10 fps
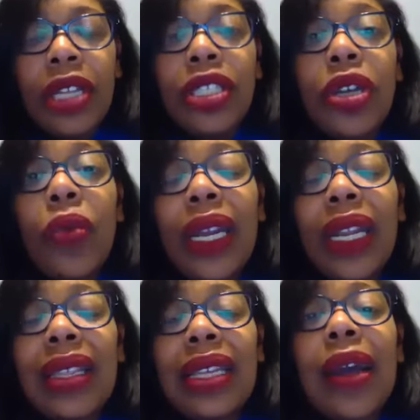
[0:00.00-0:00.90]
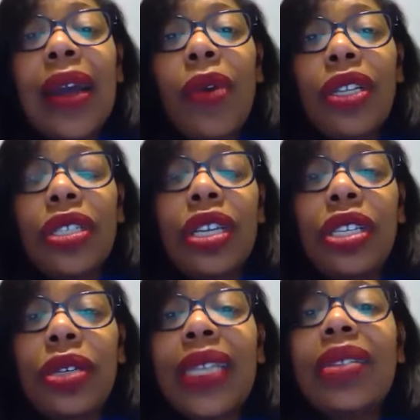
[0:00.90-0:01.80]
So one of the things I want you to
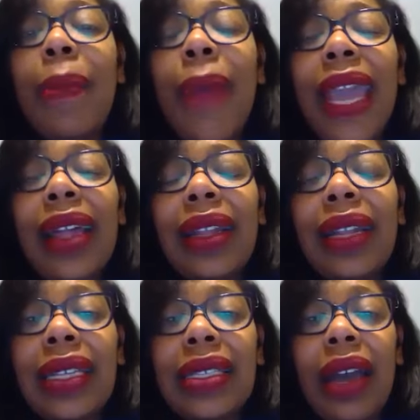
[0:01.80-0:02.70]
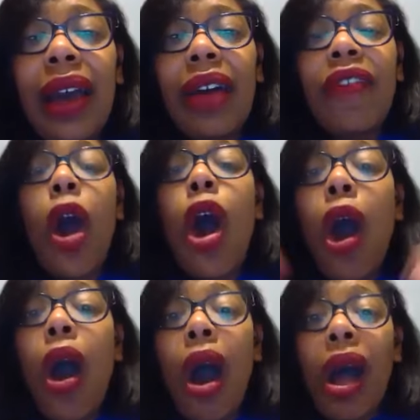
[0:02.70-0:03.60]
do is to make a list of
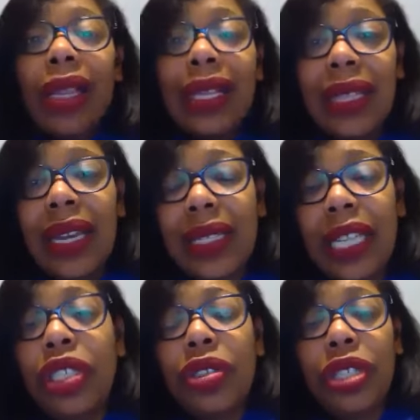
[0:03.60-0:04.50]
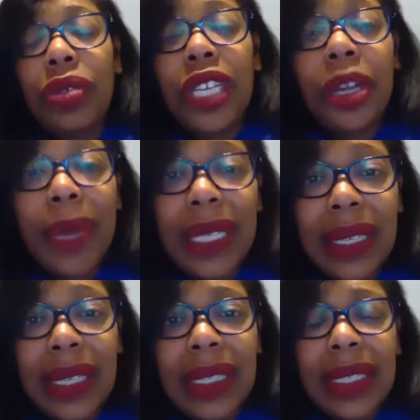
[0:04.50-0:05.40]
all the things that you do in your
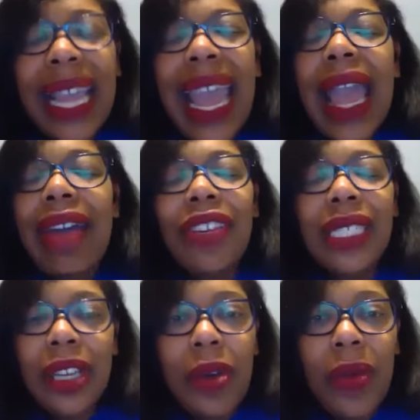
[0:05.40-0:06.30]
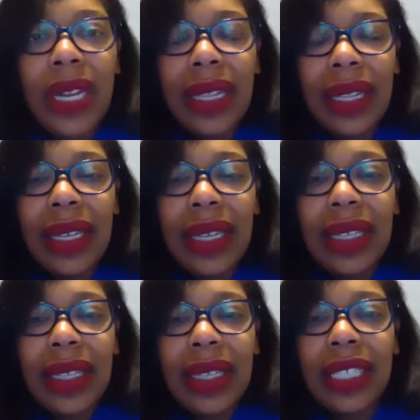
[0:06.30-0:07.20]
business, every single one of the things
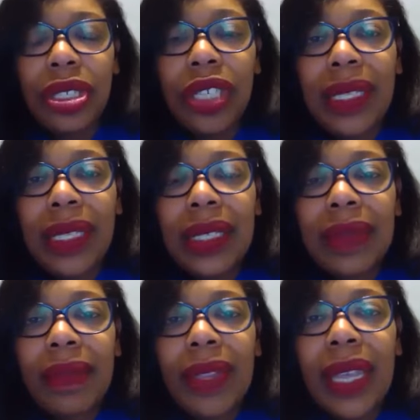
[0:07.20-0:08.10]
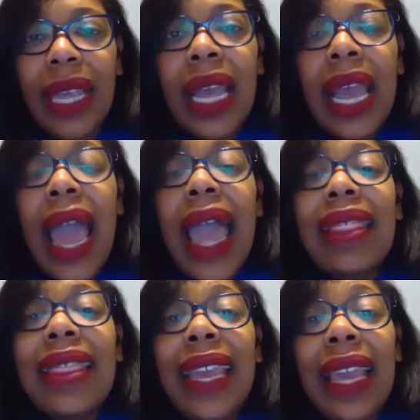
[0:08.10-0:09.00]
that you do in your business.
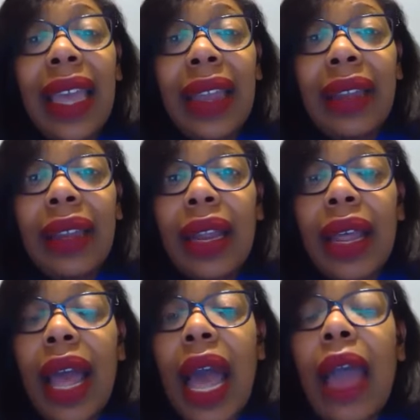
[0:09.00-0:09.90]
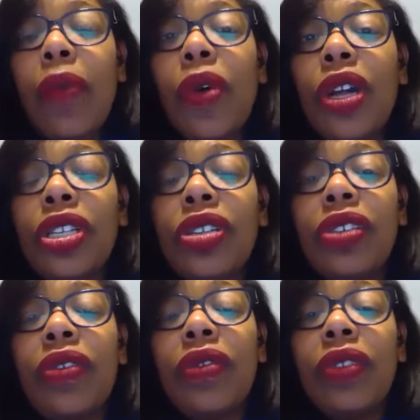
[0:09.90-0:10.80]
And then I want you
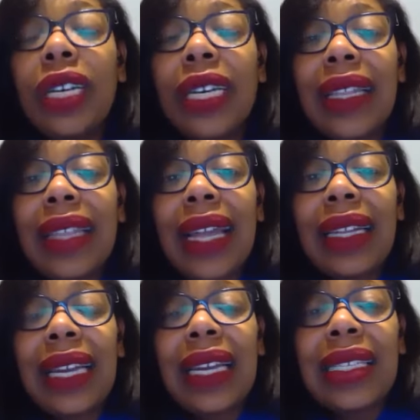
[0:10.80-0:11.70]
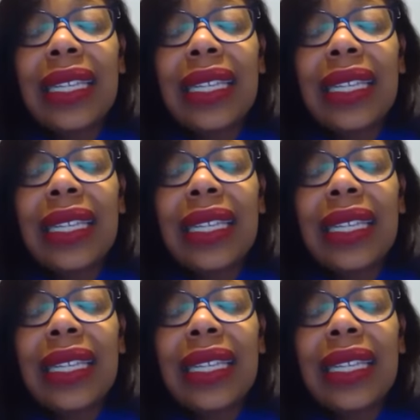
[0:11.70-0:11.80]
to look at that list